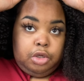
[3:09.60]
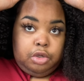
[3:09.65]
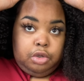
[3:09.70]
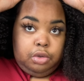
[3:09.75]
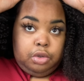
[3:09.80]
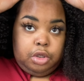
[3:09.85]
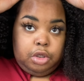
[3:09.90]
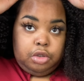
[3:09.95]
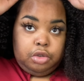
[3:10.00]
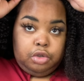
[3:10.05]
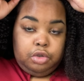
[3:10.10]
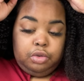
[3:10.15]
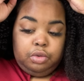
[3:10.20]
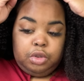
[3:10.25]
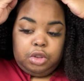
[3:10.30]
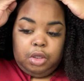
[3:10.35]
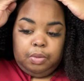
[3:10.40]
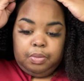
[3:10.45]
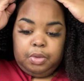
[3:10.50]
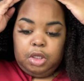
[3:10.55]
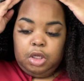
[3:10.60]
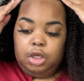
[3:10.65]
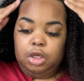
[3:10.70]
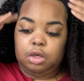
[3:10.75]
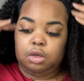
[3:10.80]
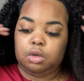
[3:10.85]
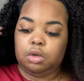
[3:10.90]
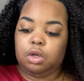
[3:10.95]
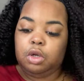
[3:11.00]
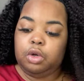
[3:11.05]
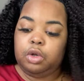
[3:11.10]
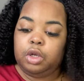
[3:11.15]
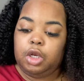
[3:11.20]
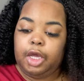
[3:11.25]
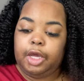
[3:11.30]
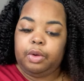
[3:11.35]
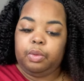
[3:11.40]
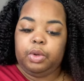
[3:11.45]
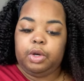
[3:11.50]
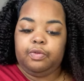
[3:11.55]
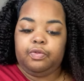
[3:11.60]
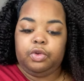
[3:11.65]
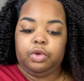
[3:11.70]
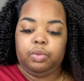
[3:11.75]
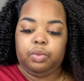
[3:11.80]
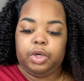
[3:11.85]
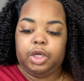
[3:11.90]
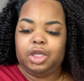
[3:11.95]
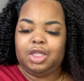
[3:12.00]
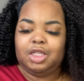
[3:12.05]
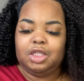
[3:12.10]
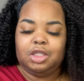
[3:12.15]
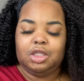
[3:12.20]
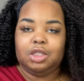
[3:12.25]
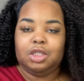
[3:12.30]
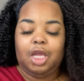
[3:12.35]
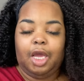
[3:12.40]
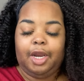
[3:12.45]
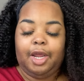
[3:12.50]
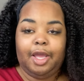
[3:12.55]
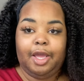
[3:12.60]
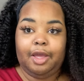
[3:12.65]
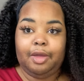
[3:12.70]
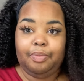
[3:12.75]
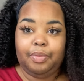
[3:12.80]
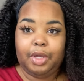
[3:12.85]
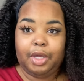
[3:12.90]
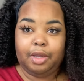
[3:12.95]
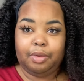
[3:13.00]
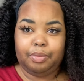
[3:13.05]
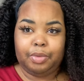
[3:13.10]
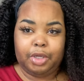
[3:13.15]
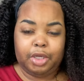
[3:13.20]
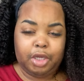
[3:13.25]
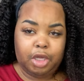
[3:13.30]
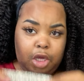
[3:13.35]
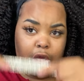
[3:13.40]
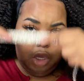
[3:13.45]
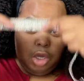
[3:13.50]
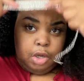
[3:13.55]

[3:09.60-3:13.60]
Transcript: you can do something like, what if you wanted, this is not a headband, but